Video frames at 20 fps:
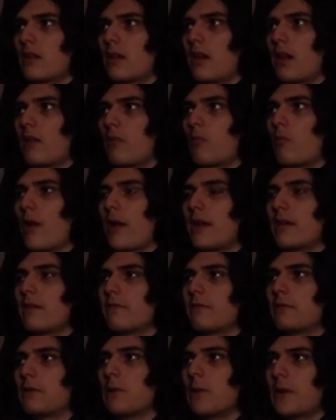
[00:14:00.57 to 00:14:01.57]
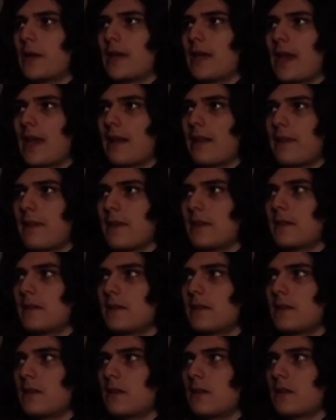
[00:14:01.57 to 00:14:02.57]
a way of looking at
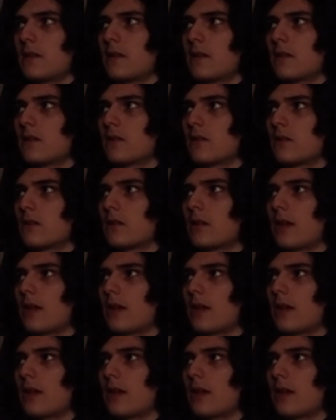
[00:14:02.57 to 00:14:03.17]
things to